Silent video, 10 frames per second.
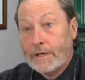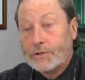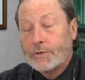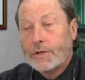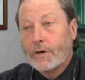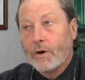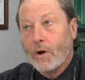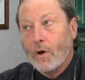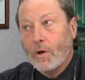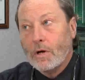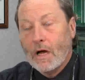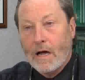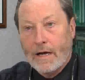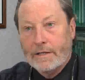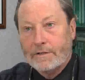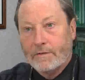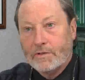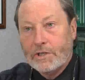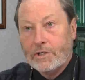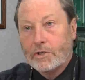So there are all kinds of
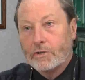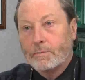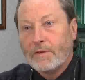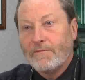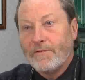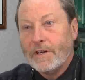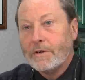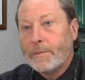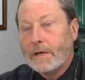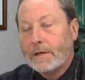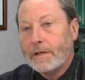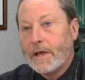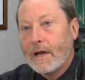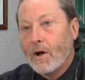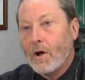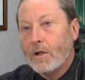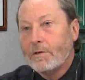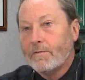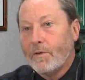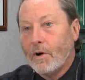seizures, but fundamentally, they all
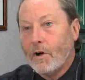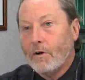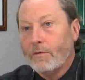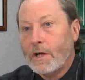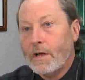involve